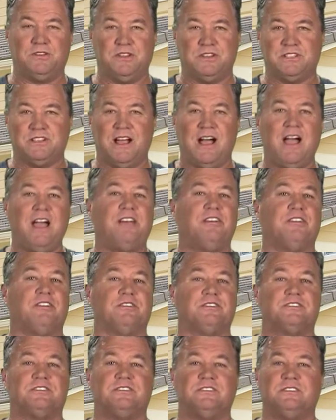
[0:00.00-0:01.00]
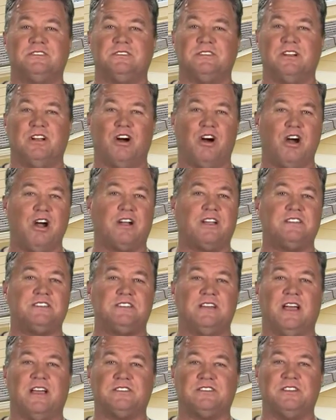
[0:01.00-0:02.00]
Designers,
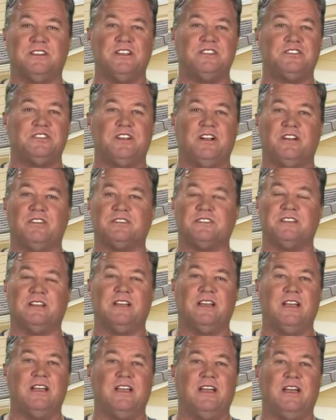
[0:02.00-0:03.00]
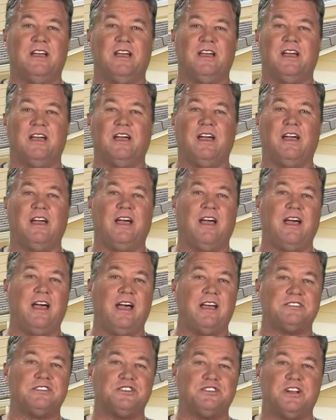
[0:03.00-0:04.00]
architects, and engineers.
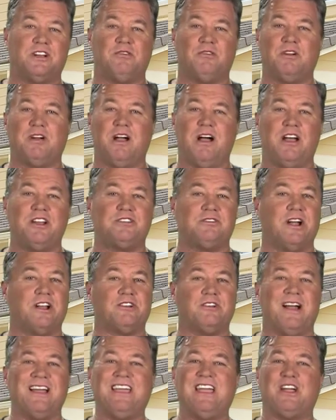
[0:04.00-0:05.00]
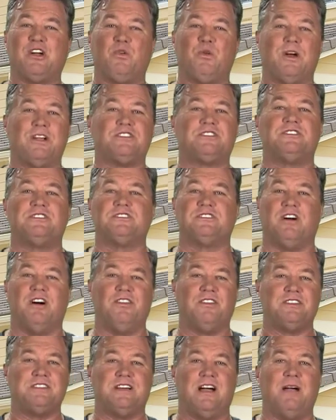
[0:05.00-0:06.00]
As a general contractor, I get questions
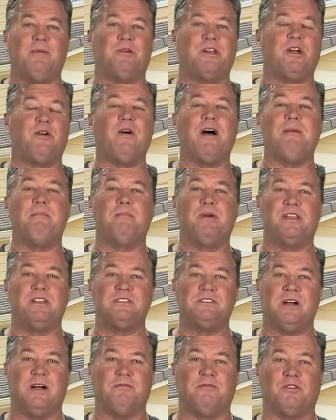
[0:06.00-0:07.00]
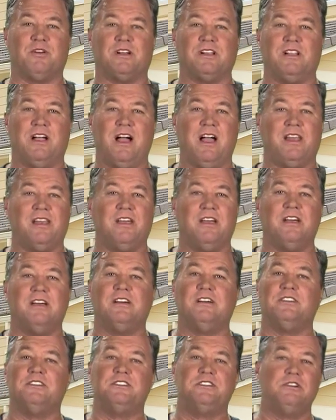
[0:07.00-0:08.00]
all the time when I go out and bid a job for a client.
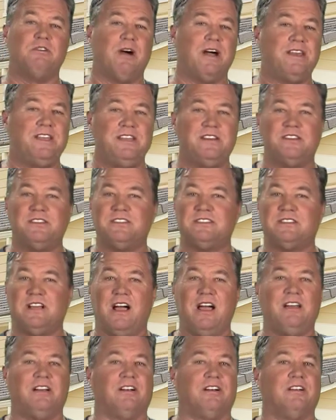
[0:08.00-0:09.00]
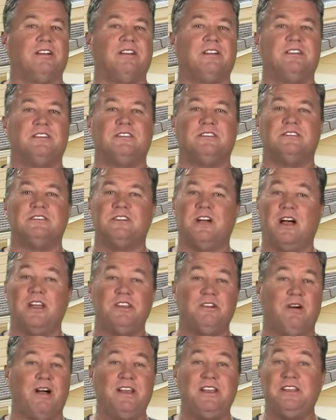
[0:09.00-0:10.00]
Do I need a designer?
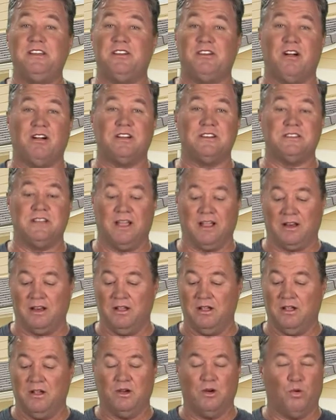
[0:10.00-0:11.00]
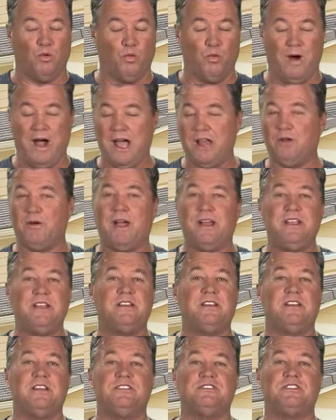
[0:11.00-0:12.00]
John, do I need an architect? Why do I
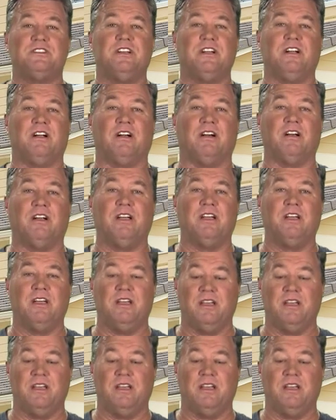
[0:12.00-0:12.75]
need an engineer?